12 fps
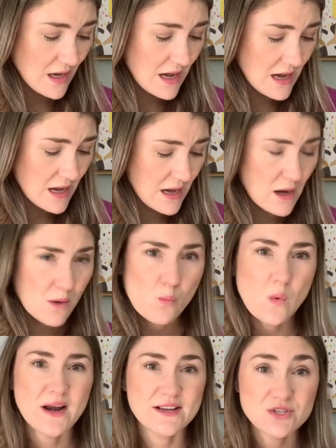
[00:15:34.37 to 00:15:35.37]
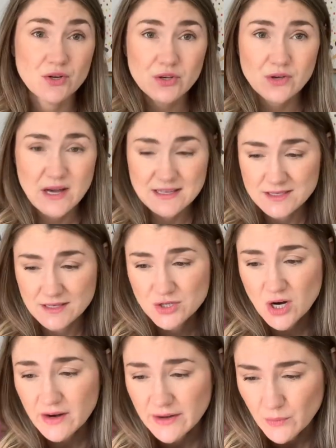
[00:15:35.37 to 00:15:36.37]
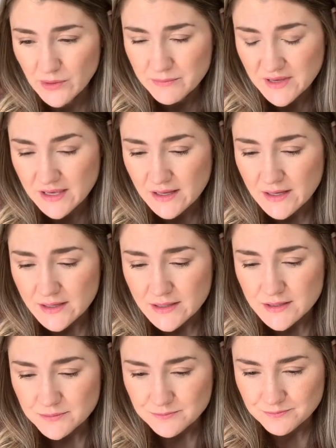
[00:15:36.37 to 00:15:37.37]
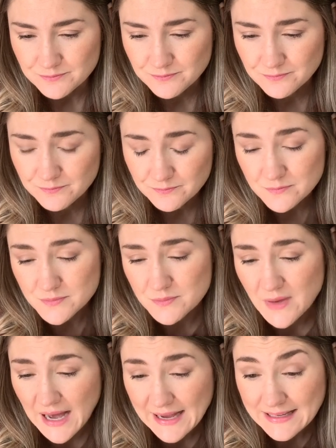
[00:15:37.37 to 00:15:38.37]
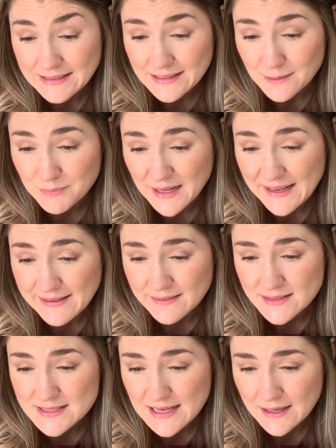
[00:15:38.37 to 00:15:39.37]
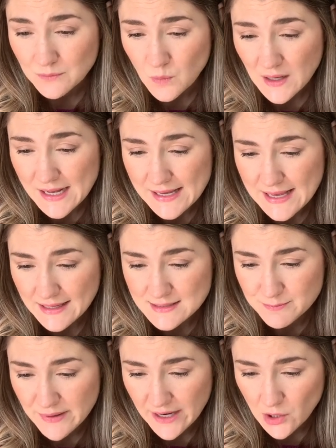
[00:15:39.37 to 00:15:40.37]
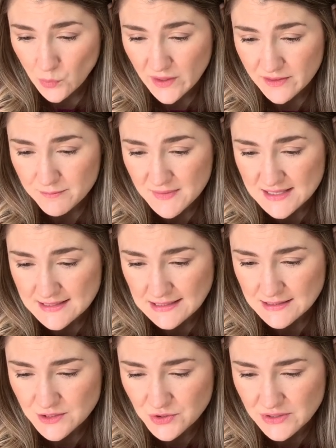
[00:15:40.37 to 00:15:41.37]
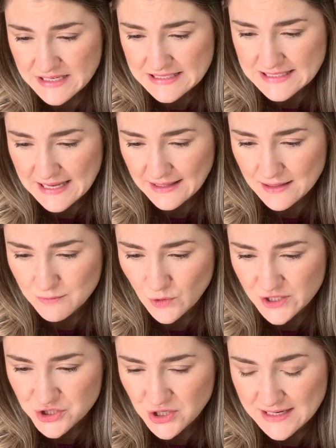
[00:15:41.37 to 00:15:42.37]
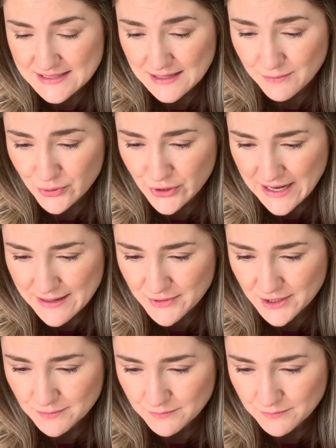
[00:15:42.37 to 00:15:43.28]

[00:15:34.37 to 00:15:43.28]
uh, when I took you guys to Target with me, I ended up buying this NYX Bare With Me Sunscreen Daily Moisturizing Primer